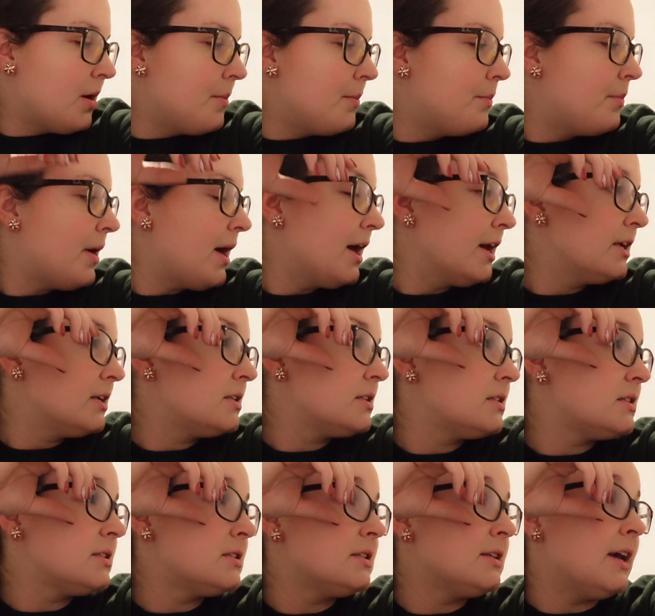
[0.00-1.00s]

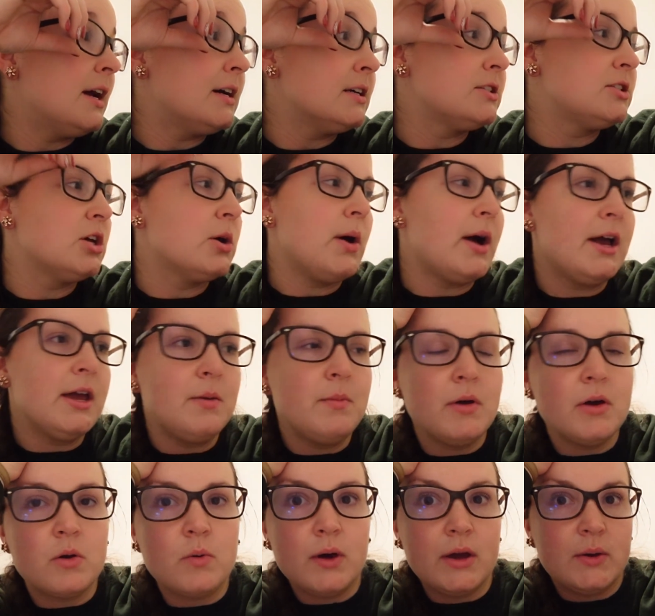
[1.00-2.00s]
But yeah, so I
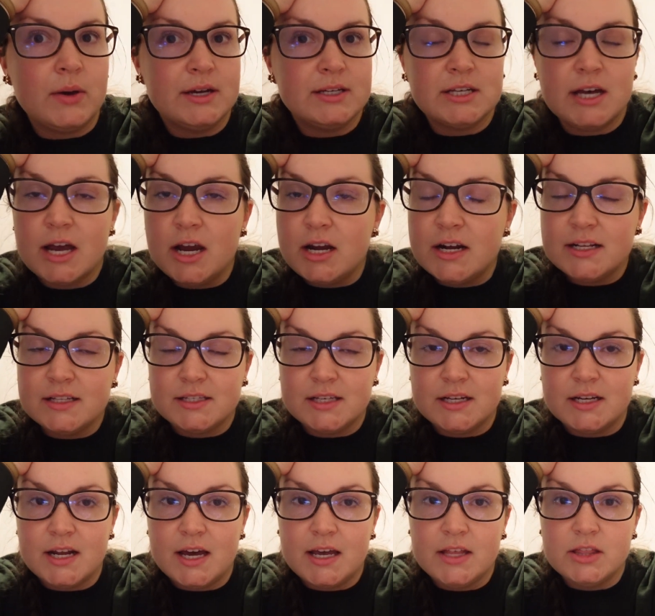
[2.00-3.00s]
am quite tired. It's like
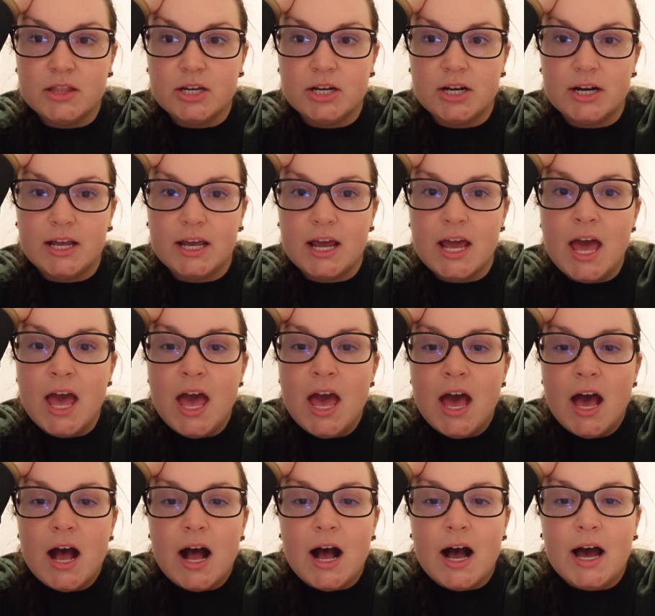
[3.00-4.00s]
9:30.
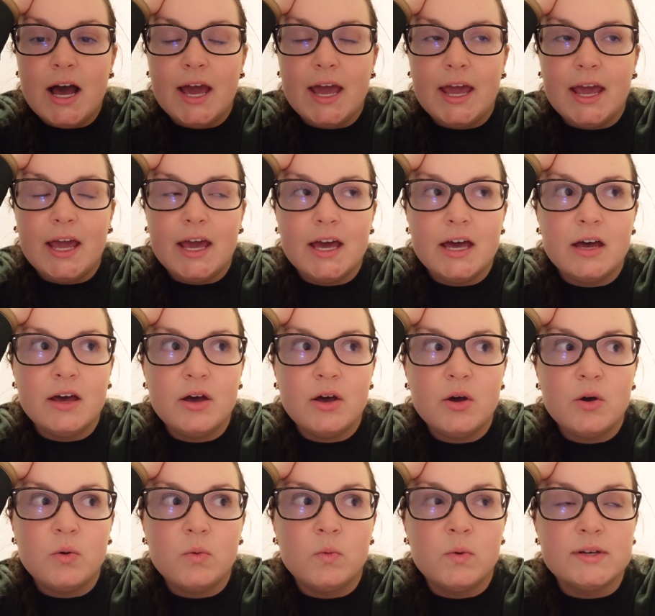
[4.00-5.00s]
I
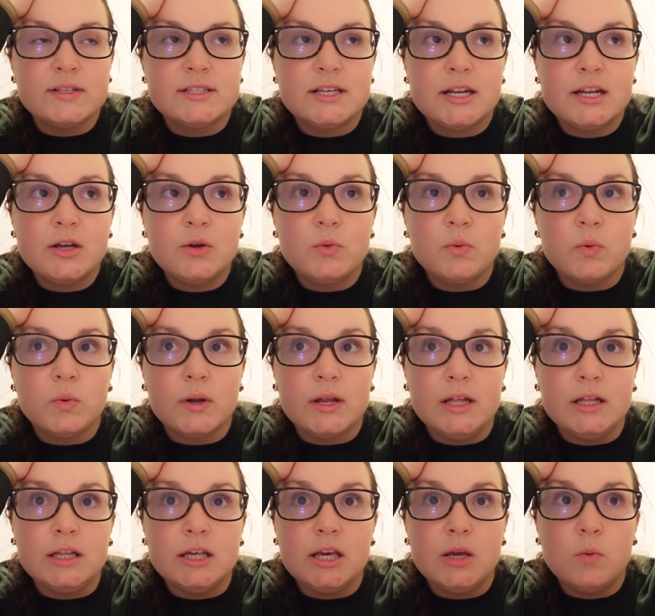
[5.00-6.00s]
was getting
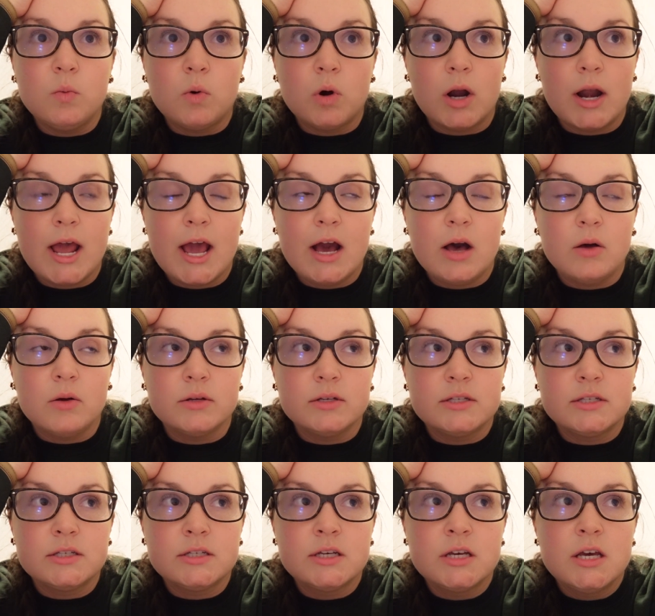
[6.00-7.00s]
really worn
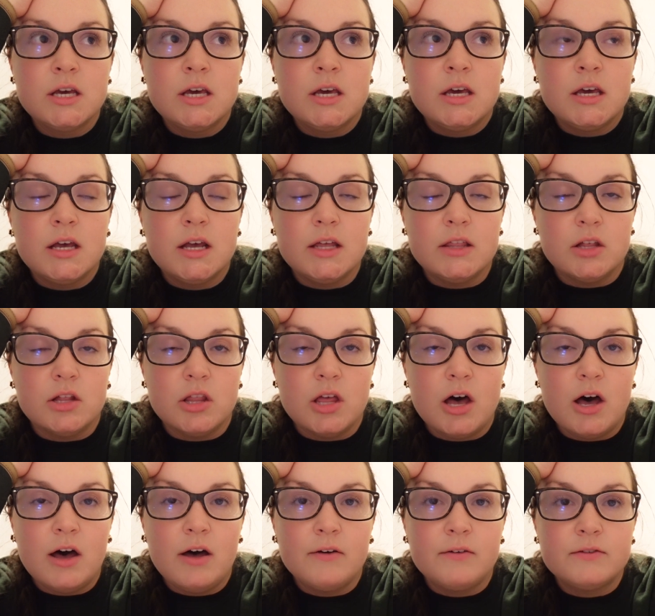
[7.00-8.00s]
out in the
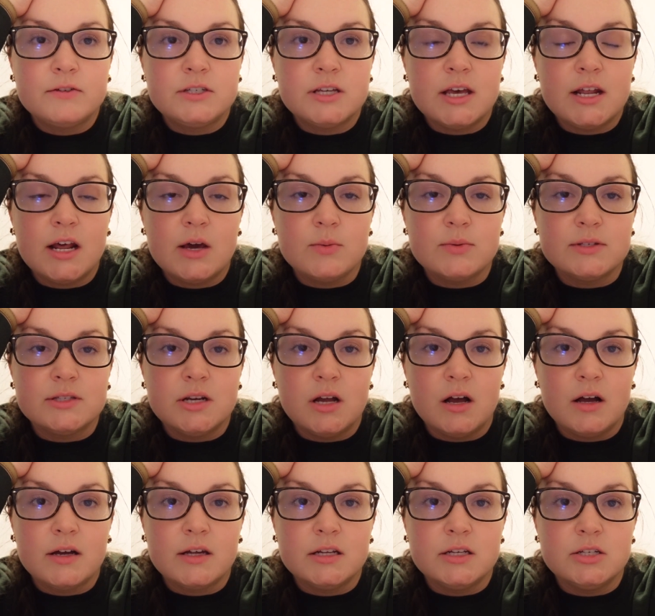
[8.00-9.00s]
loft and I was
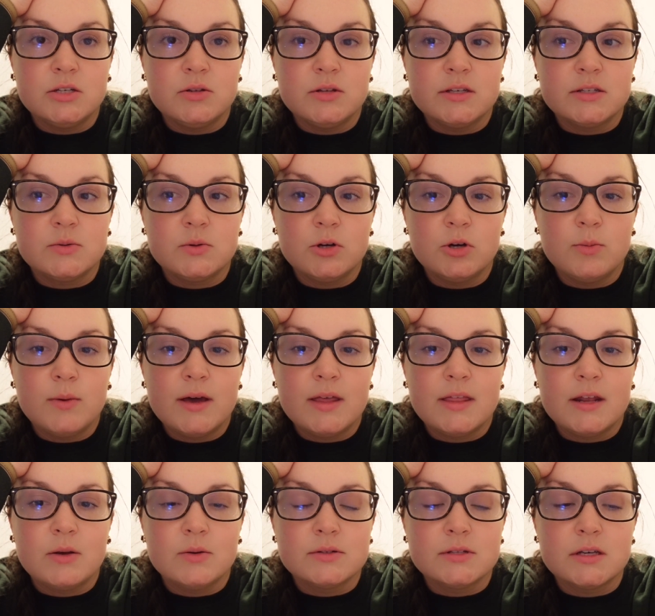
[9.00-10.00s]
not going to do this room, and
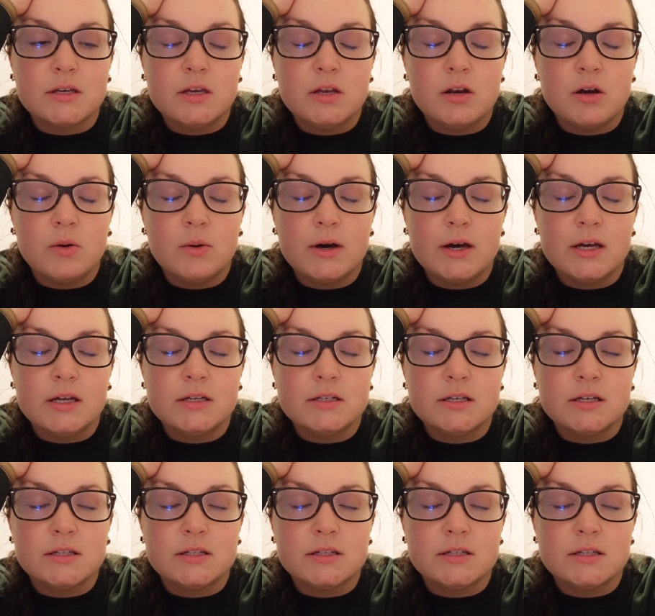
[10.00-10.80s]
then I was like, you know what?